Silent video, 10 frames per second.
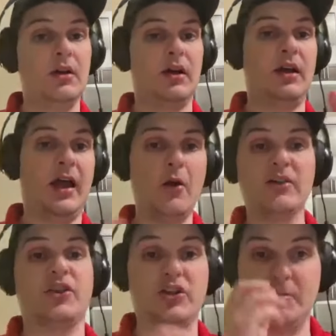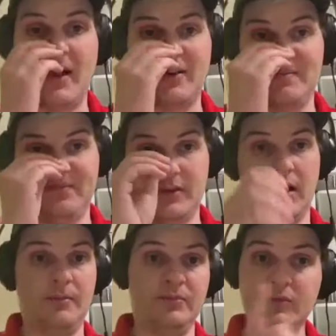I know I talked about it
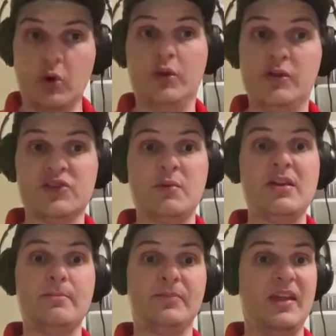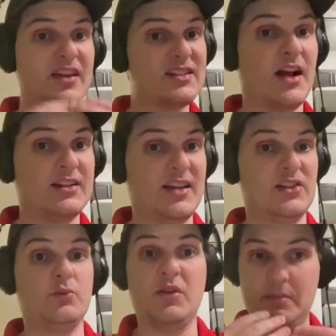um, earlier this week. In this context,
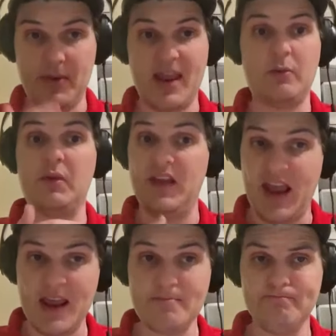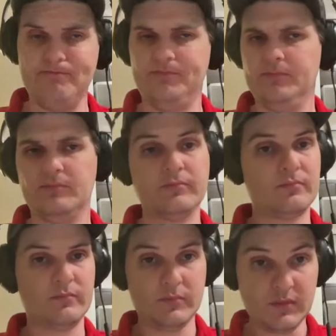when the paint, when the game,
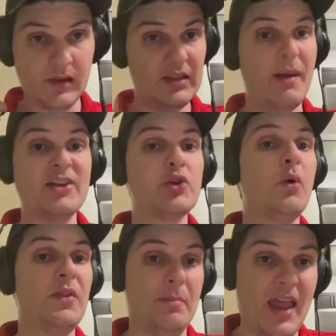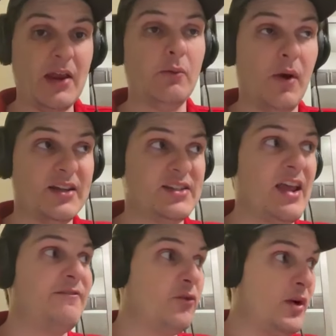the Magic won the paint Wednesday
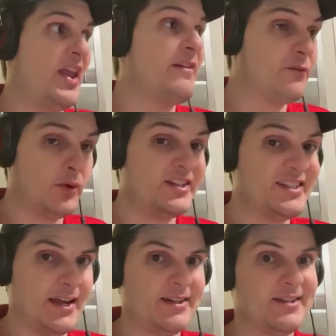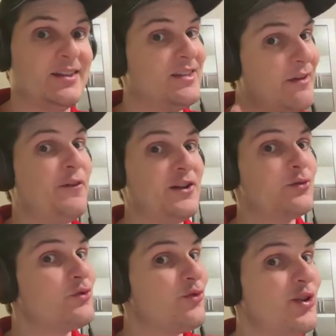forty-eight forty-six. Defense
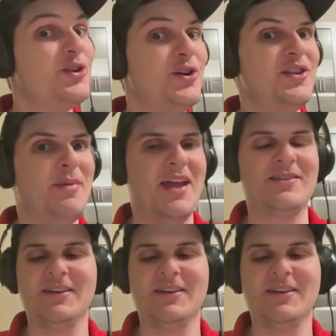was really good in the paint.